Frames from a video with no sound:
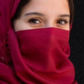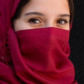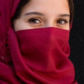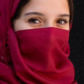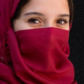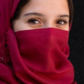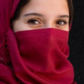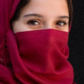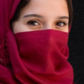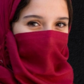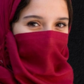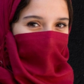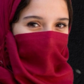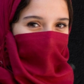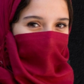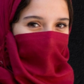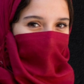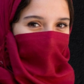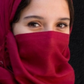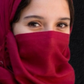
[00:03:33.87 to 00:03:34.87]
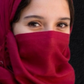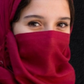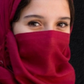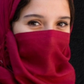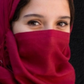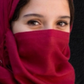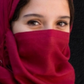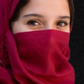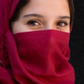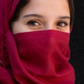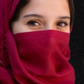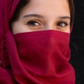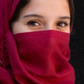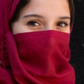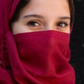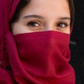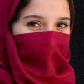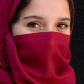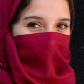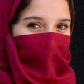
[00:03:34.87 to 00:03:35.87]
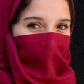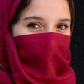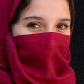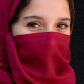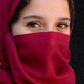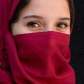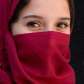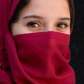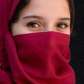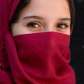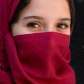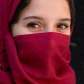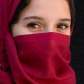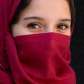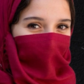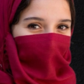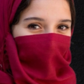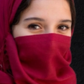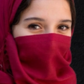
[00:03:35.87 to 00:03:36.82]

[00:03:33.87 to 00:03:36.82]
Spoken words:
No one is speaking in this clip.